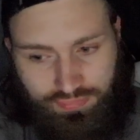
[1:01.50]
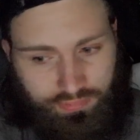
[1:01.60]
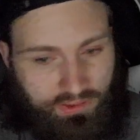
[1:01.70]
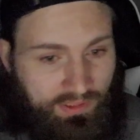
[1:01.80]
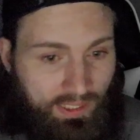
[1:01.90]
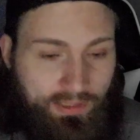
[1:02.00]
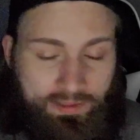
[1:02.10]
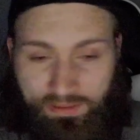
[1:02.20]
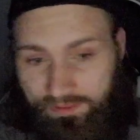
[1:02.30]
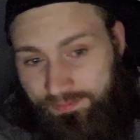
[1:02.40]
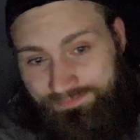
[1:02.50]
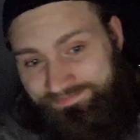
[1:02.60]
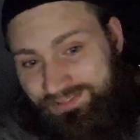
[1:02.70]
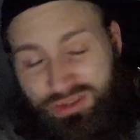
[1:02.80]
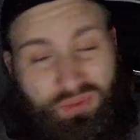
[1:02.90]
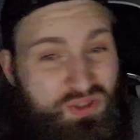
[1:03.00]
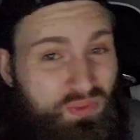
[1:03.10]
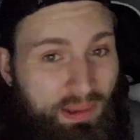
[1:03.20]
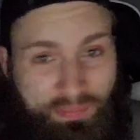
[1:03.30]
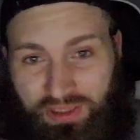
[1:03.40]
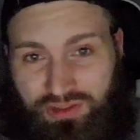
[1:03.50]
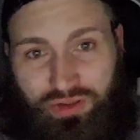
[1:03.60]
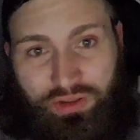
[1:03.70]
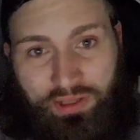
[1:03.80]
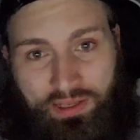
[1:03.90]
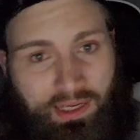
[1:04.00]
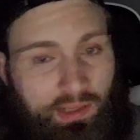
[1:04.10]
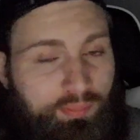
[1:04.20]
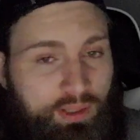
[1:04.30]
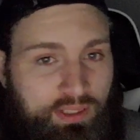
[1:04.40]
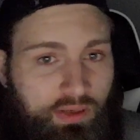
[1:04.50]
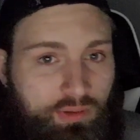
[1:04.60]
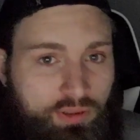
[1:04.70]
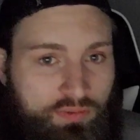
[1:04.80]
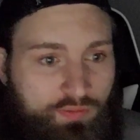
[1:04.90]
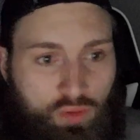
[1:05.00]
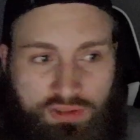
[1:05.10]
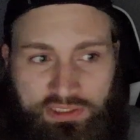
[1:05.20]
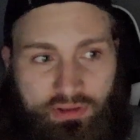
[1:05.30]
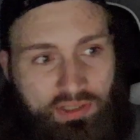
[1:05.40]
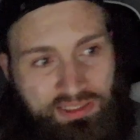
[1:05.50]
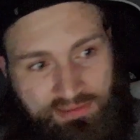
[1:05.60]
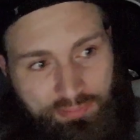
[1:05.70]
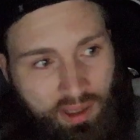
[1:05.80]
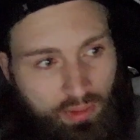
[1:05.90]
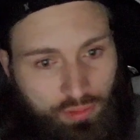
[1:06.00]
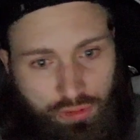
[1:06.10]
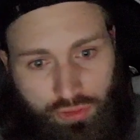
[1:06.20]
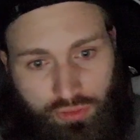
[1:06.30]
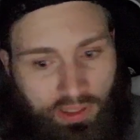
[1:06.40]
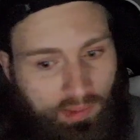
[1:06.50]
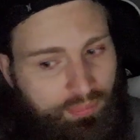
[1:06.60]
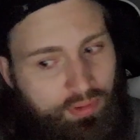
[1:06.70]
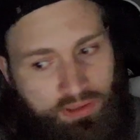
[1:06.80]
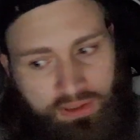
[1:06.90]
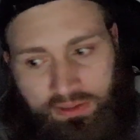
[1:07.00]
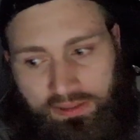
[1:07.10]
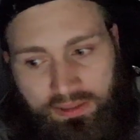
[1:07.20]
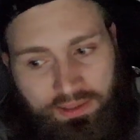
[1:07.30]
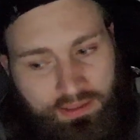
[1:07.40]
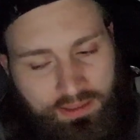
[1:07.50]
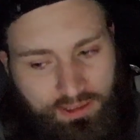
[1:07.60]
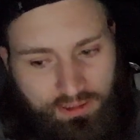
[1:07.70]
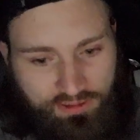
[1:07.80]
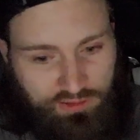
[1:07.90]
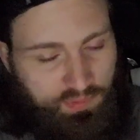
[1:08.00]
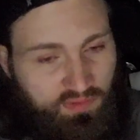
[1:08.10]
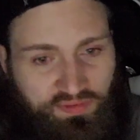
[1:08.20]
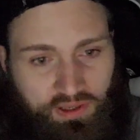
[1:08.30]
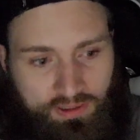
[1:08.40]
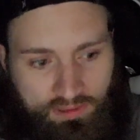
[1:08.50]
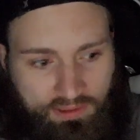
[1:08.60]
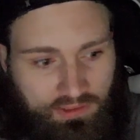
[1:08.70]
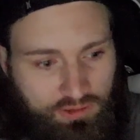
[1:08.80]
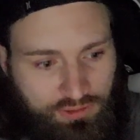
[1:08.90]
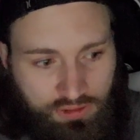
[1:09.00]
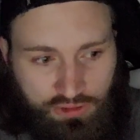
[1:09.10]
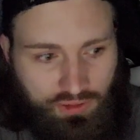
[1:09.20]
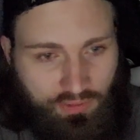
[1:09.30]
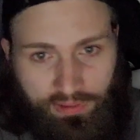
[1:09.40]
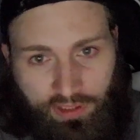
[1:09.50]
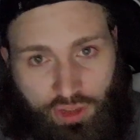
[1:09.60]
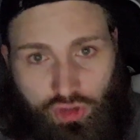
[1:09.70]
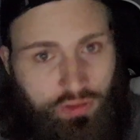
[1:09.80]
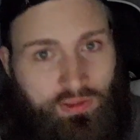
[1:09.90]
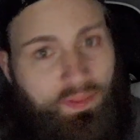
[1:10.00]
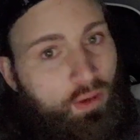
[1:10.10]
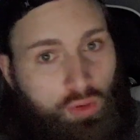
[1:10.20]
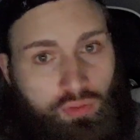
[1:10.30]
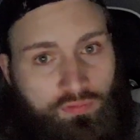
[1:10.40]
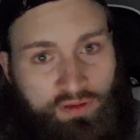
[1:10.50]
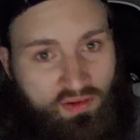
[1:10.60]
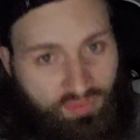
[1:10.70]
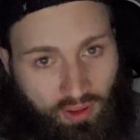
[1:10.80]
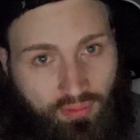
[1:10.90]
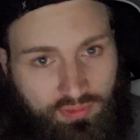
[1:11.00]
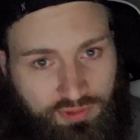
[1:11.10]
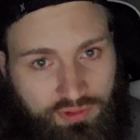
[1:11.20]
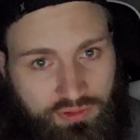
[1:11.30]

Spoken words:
Again, it's the reason why I picked Sergey and I didn't pick Derek. Of course, Derek has the power to do that, but Spivak is... I mean, he could have done that all five rounds.